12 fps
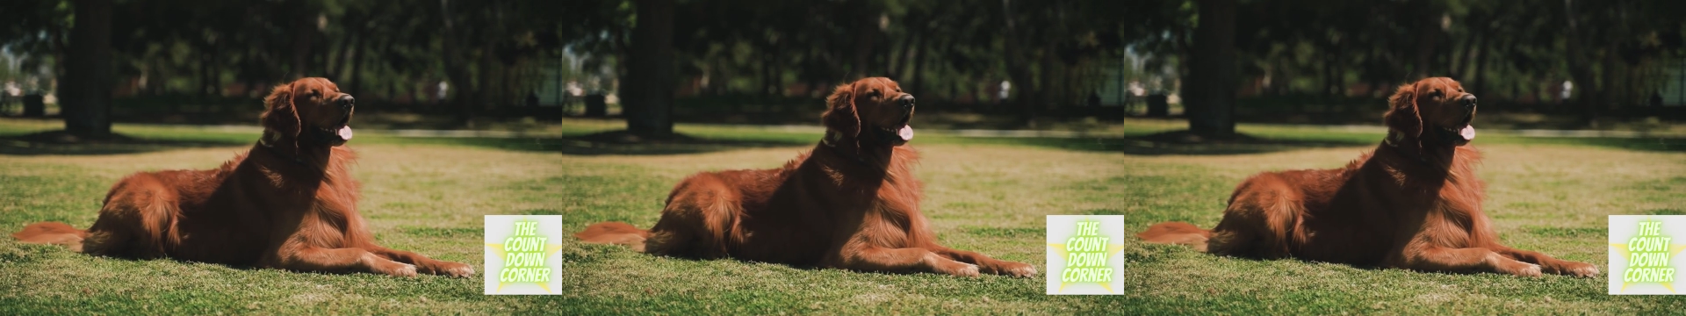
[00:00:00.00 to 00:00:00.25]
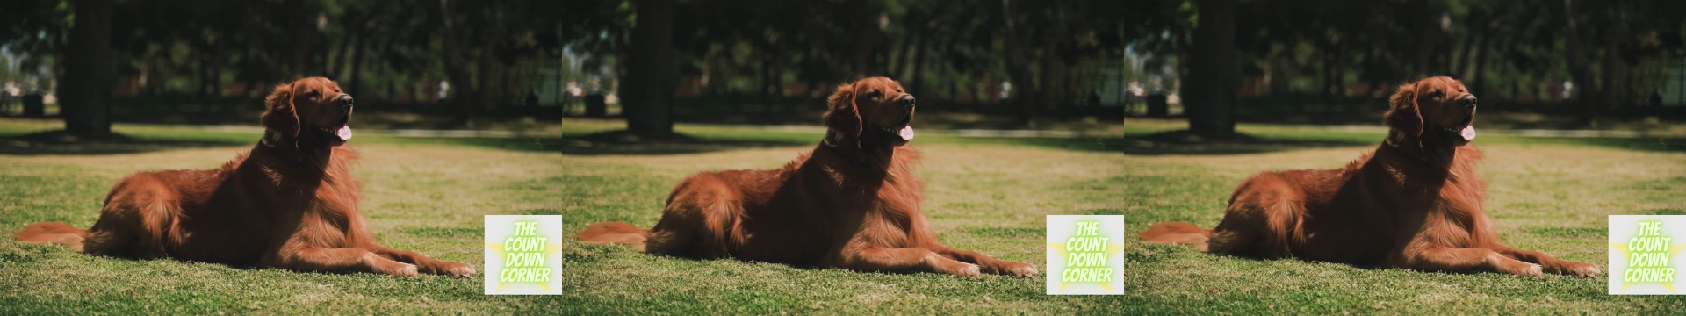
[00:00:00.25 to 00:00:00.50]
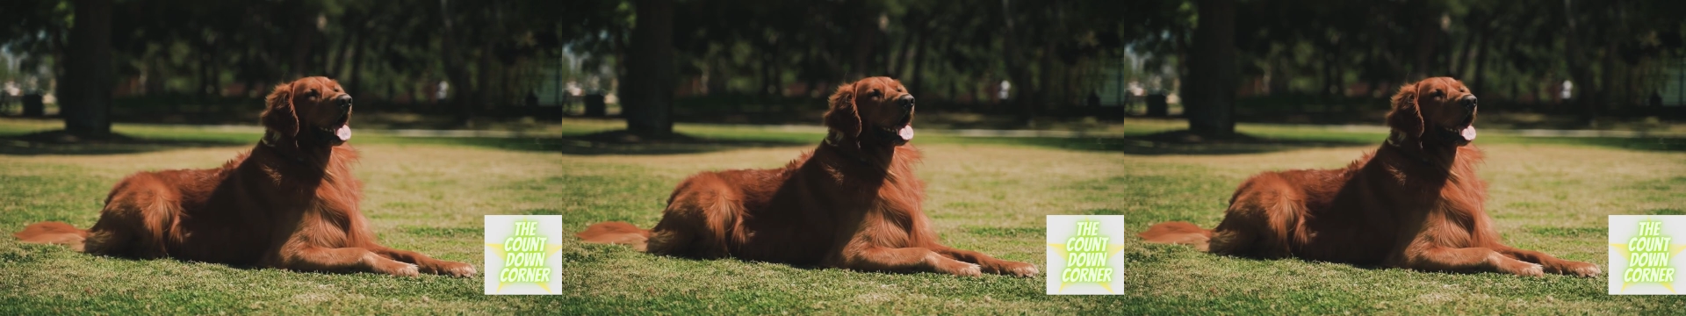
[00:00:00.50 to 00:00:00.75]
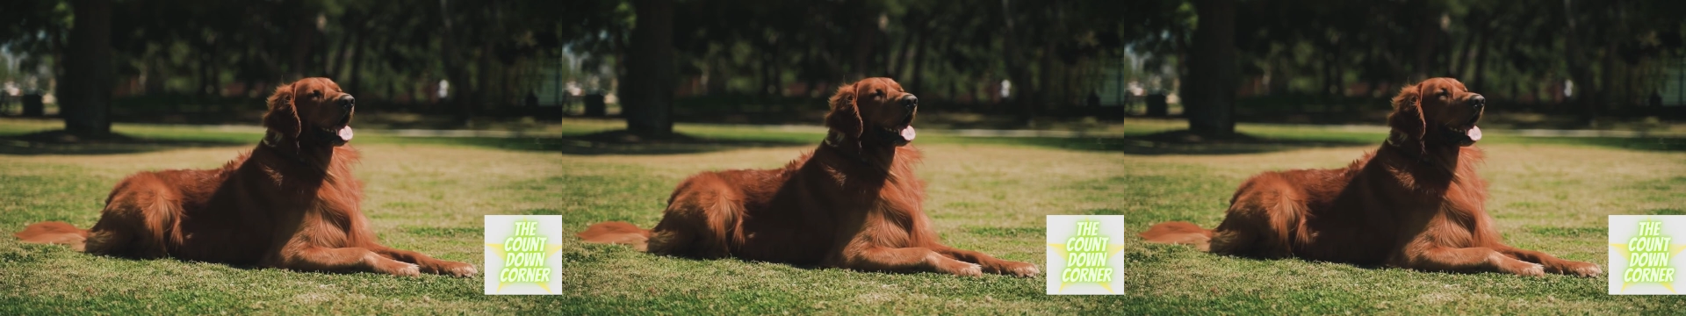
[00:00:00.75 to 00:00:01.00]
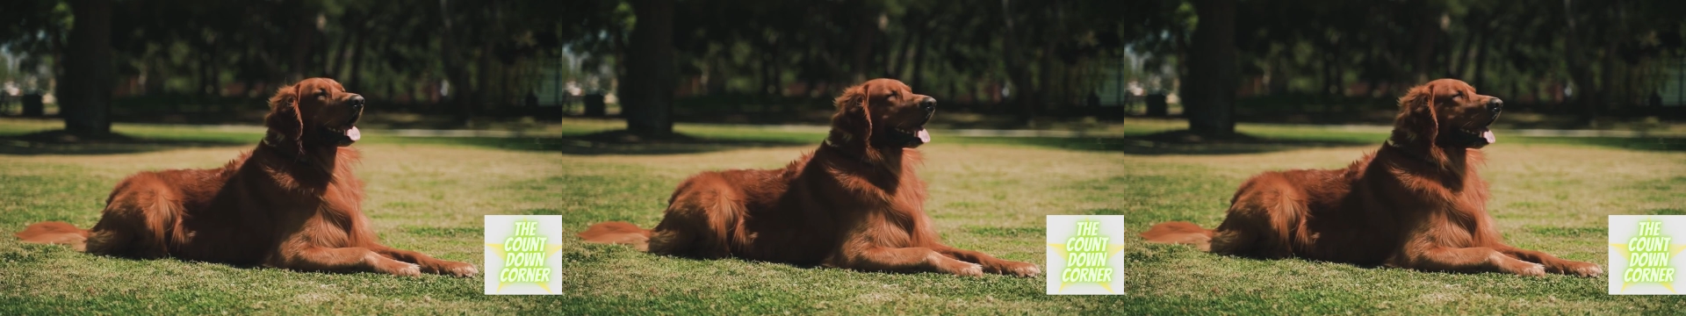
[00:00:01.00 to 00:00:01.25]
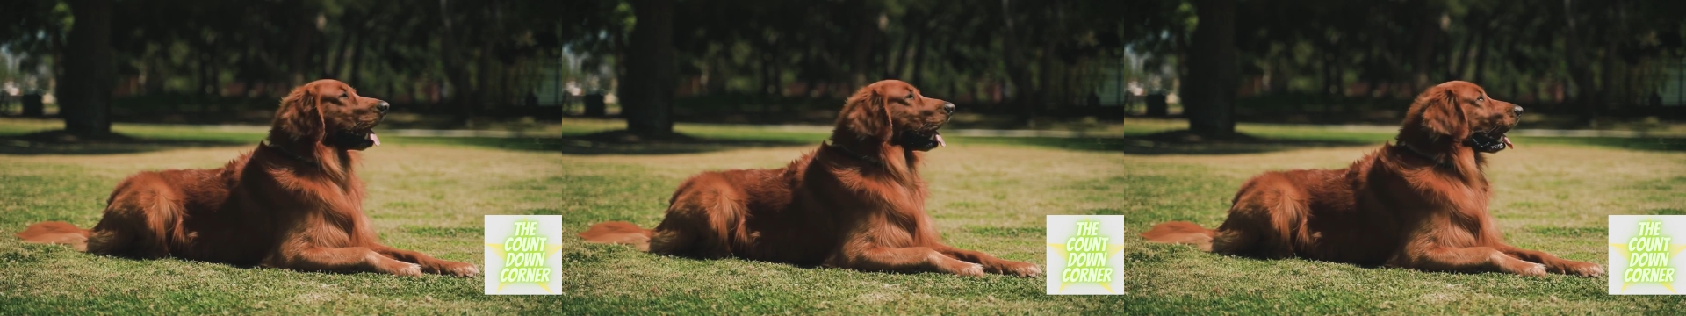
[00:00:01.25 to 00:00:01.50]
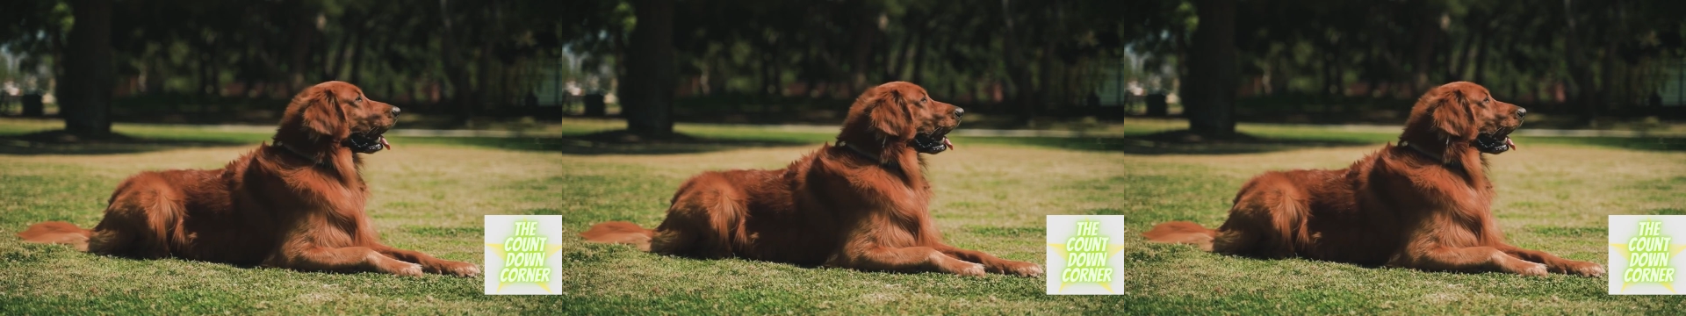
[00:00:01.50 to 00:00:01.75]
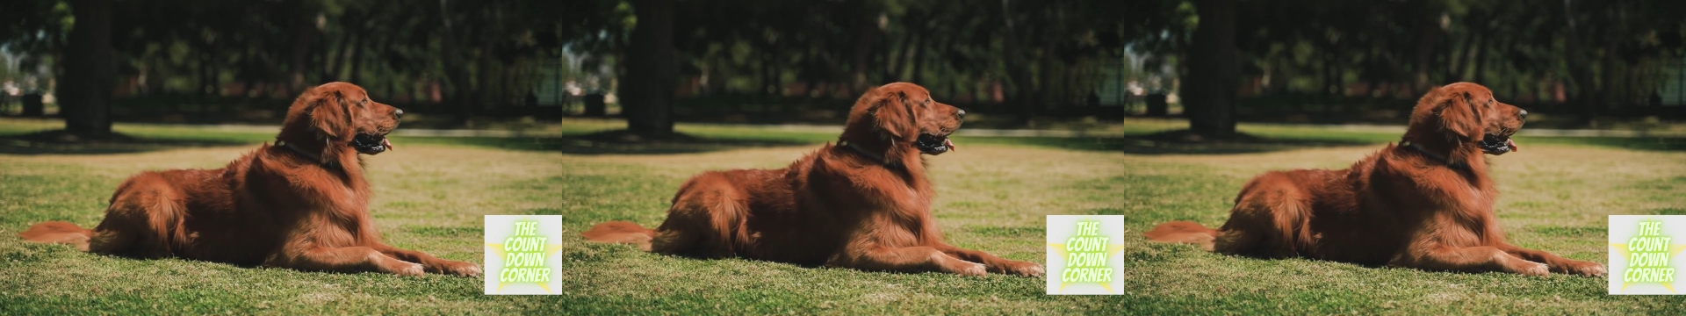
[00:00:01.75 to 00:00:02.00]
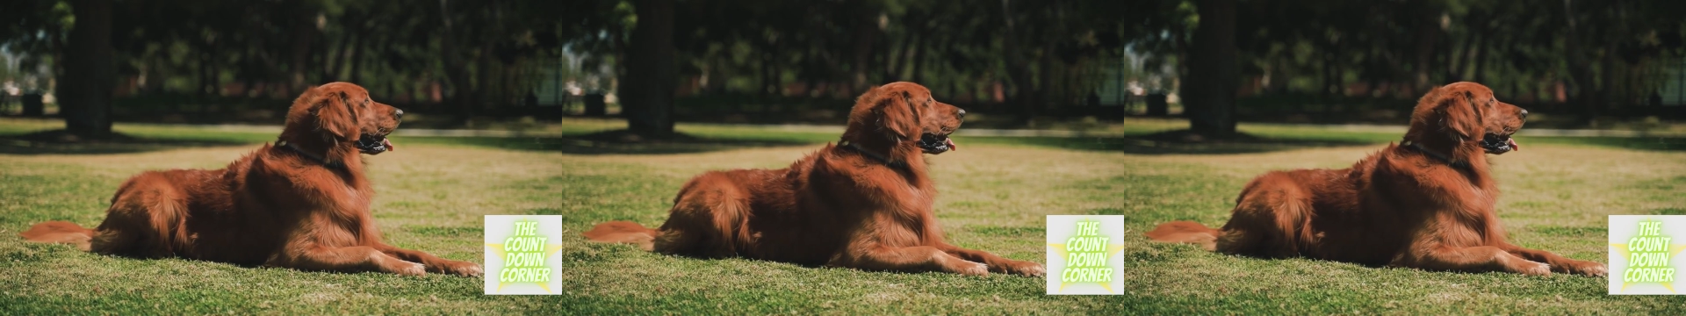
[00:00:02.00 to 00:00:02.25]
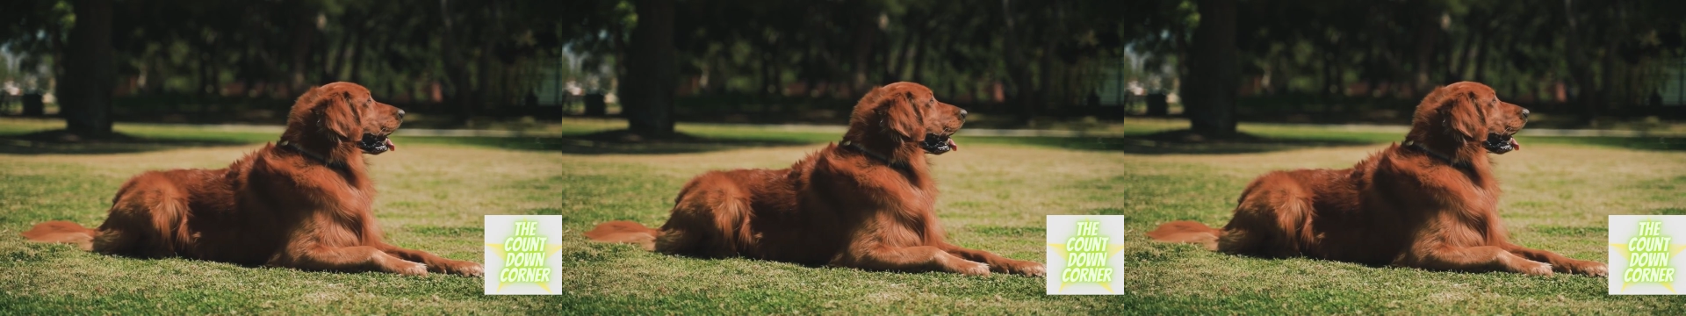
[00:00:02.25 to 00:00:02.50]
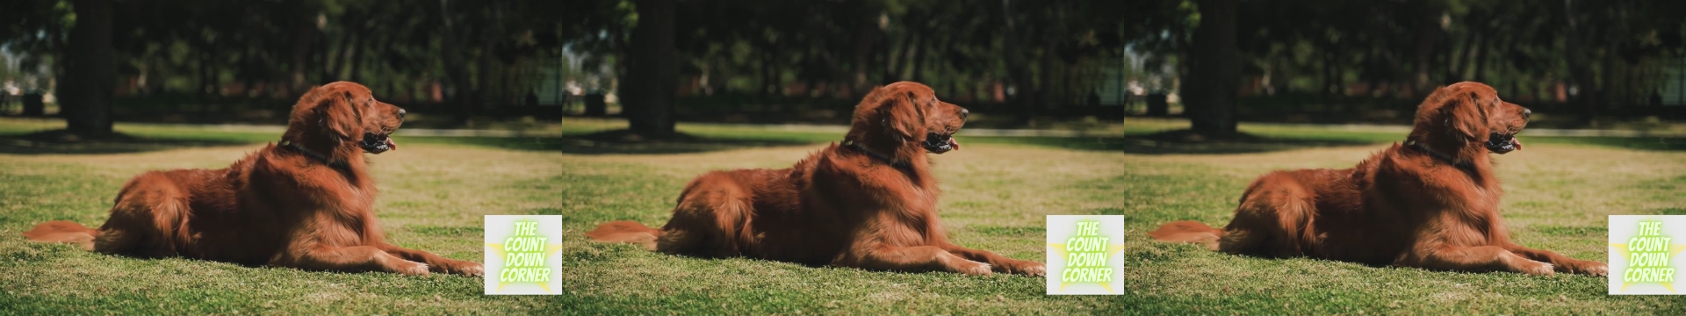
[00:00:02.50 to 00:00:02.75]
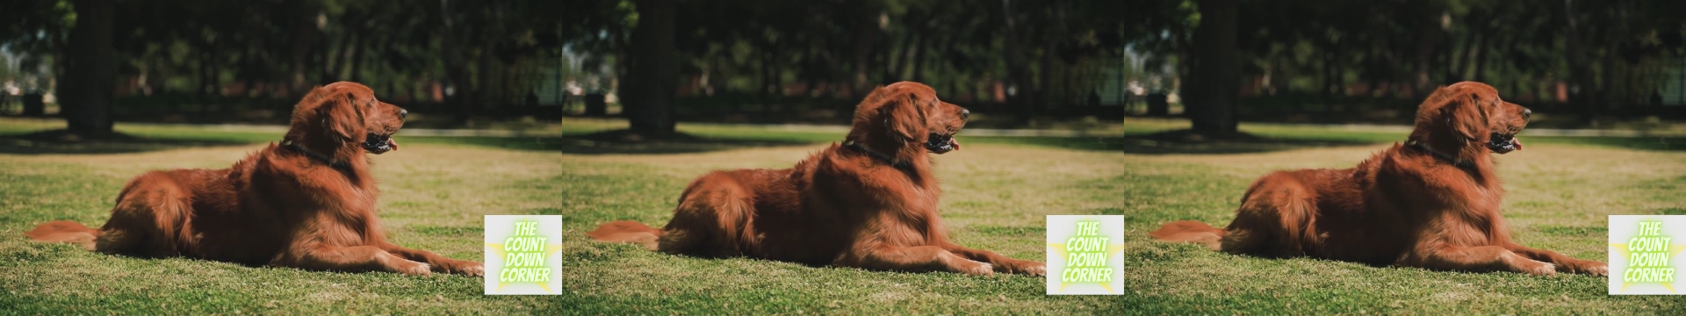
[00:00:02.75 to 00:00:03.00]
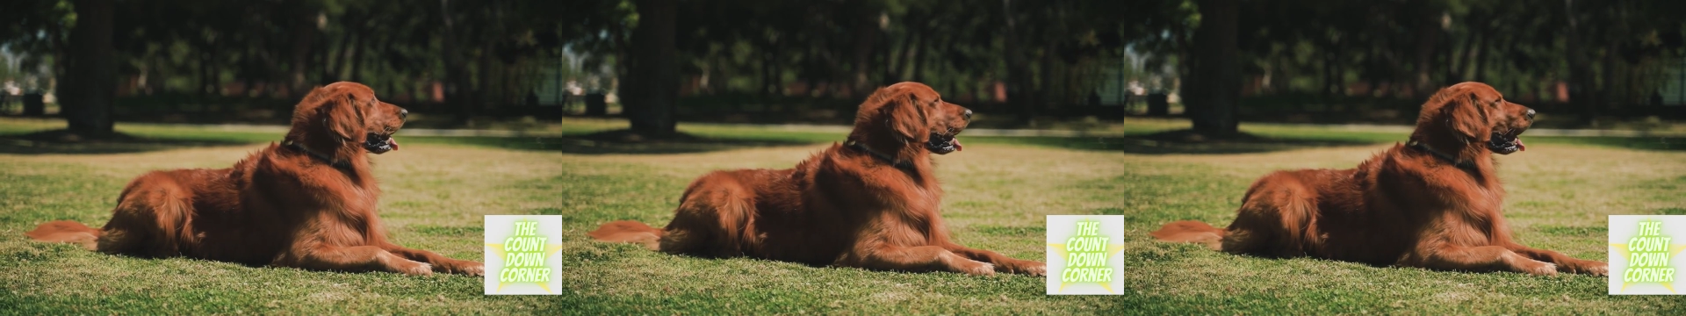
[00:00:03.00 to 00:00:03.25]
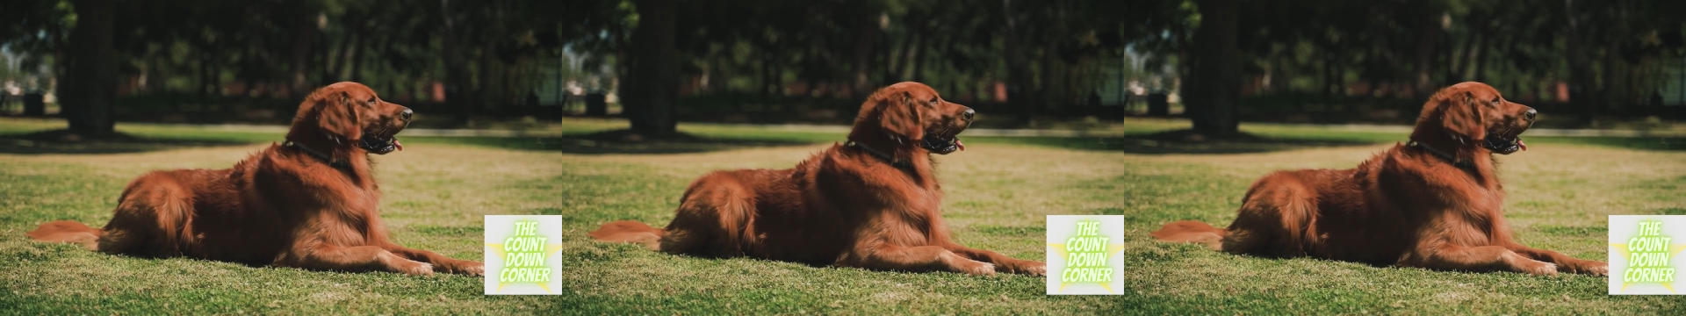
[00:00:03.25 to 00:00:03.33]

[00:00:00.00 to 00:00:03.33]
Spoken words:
[unreadable: no face in view]